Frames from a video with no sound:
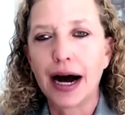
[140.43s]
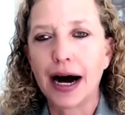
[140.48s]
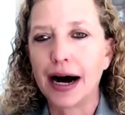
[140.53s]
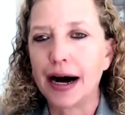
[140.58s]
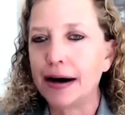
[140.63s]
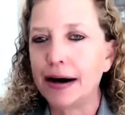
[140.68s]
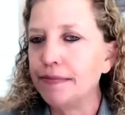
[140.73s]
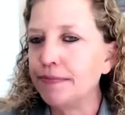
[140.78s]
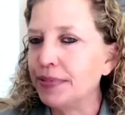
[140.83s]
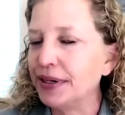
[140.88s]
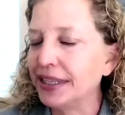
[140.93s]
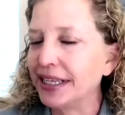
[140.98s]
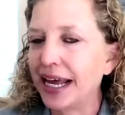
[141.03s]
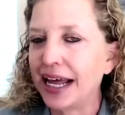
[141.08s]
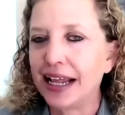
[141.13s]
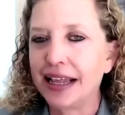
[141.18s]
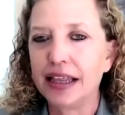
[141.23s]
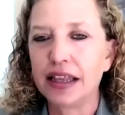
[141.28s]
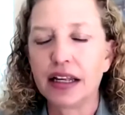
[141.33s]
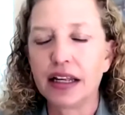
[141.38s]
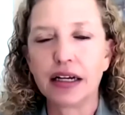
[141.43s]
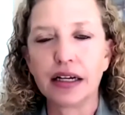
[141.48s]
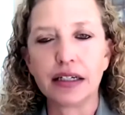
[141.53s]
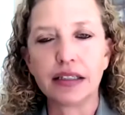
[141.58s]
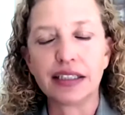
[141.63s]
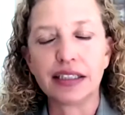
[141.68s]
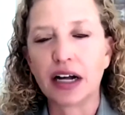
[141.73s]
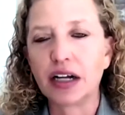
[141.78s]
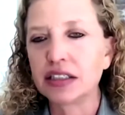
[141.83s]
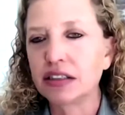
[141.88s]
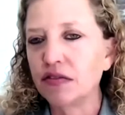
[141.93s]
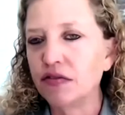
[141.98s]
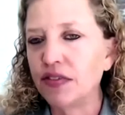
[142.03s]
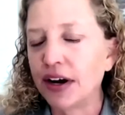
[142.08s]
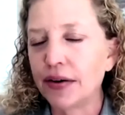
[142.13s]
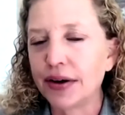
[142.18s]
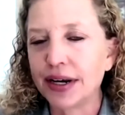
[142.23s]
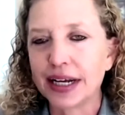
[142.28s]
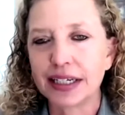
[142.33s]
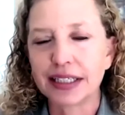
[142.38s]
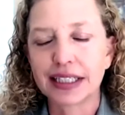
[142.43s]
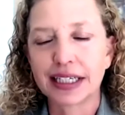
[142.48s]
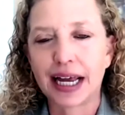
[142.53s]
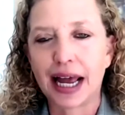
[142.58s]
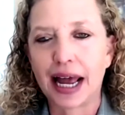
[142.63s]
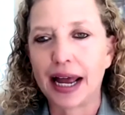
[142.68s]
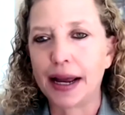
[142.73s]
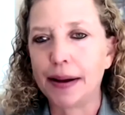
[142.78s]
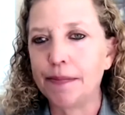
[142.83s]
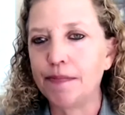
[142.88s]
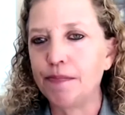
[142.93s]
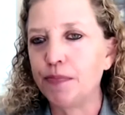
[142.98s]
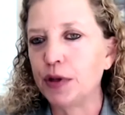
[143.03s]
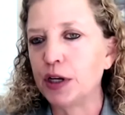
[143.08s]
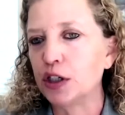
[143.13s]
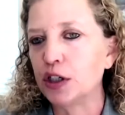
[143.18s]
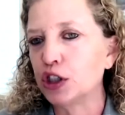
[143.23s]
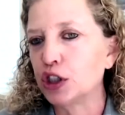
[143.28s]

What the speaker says: But then the Delta variant came